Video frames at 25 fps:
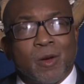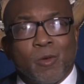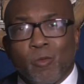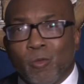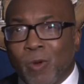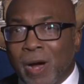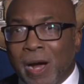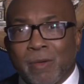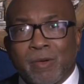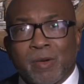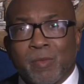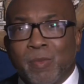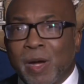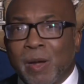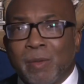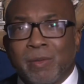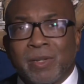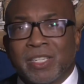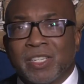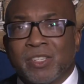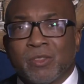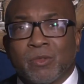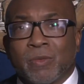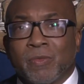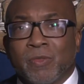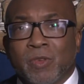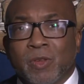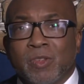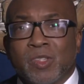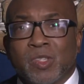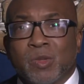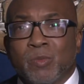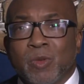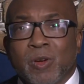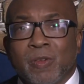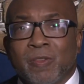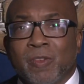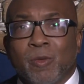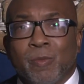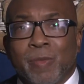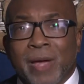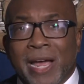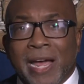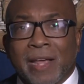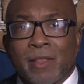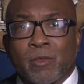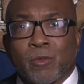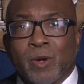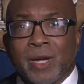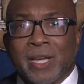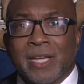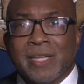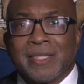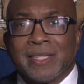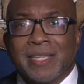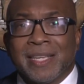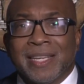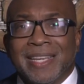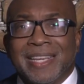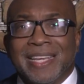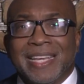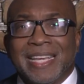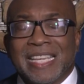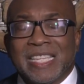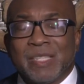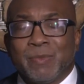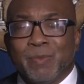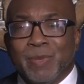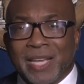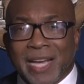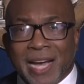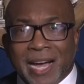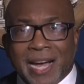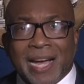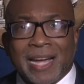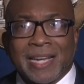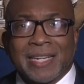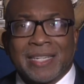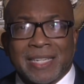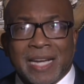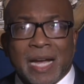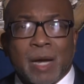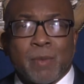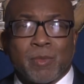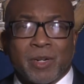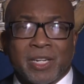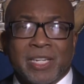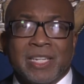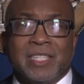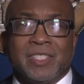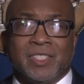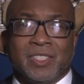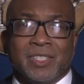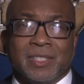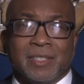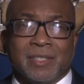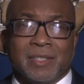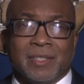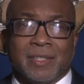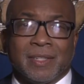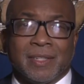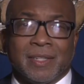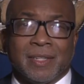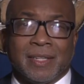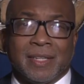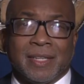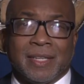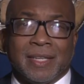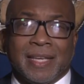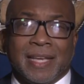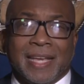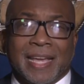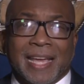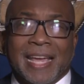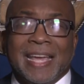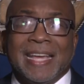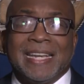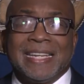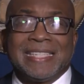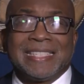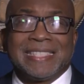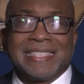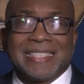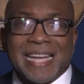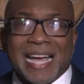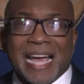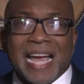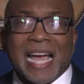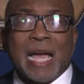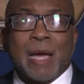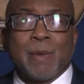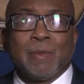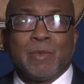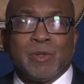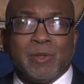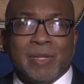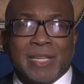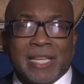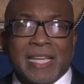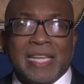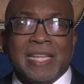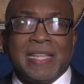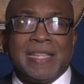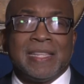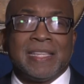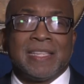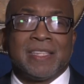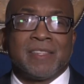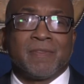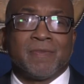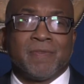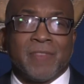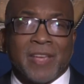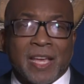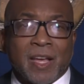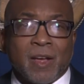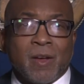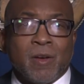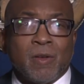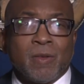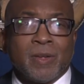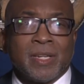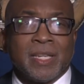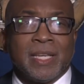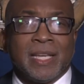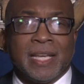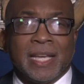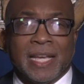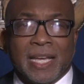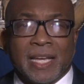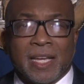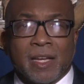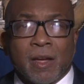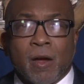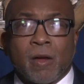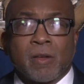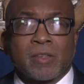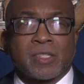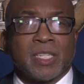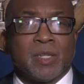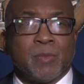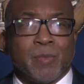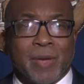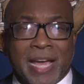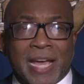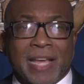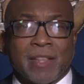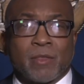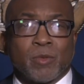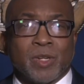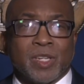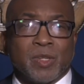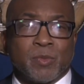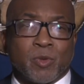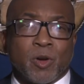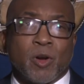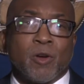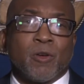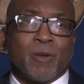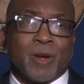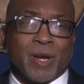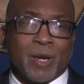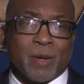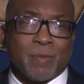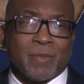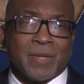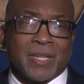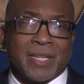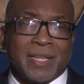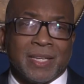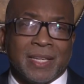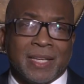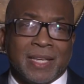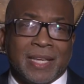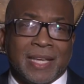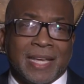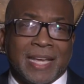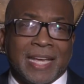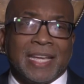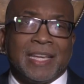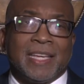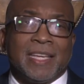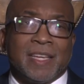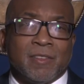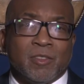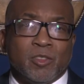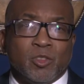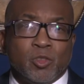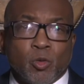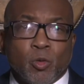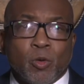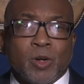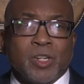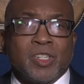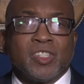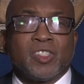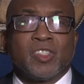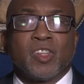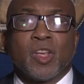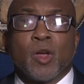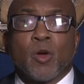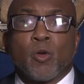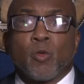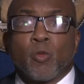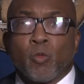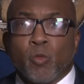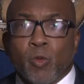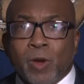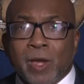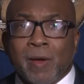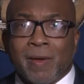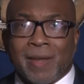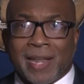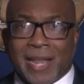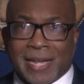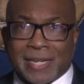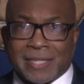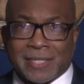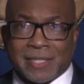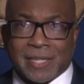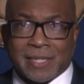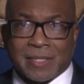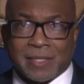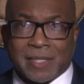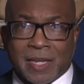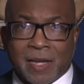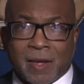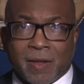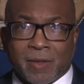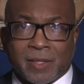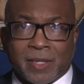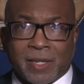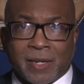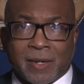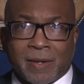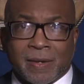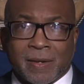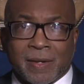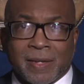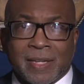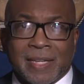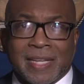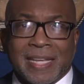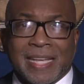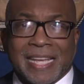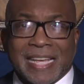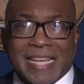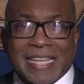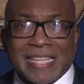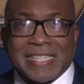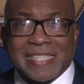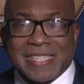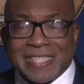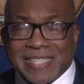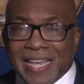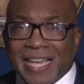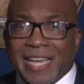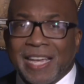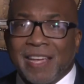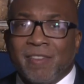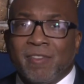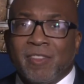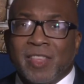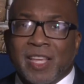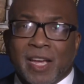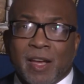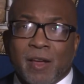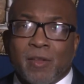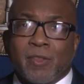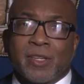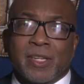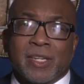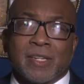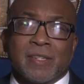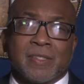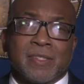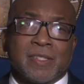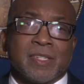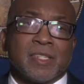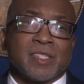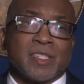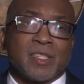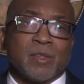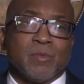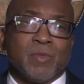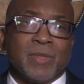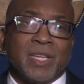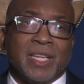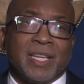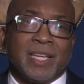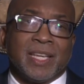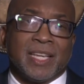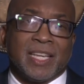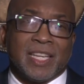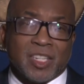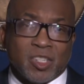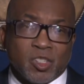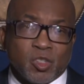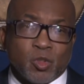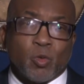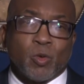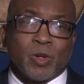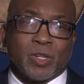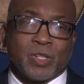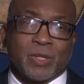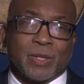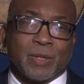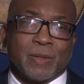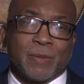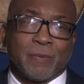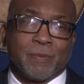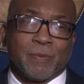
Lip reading: Why Republicans refuse to move on Pathways is beyond comprehension. It is time to end this failed and costly Pathways program and give Georgians real access to health care and save the healthcare system in Georgia.